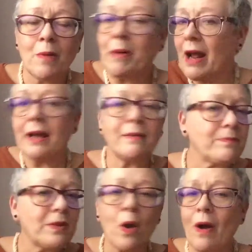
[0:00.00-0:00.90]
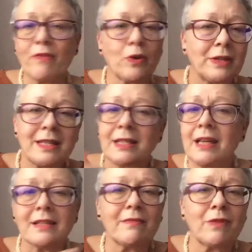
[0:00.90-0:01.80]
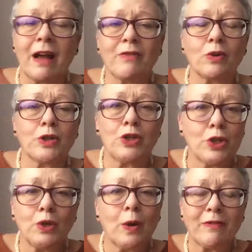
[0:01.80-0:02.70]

But I know I've got these things I've got to do.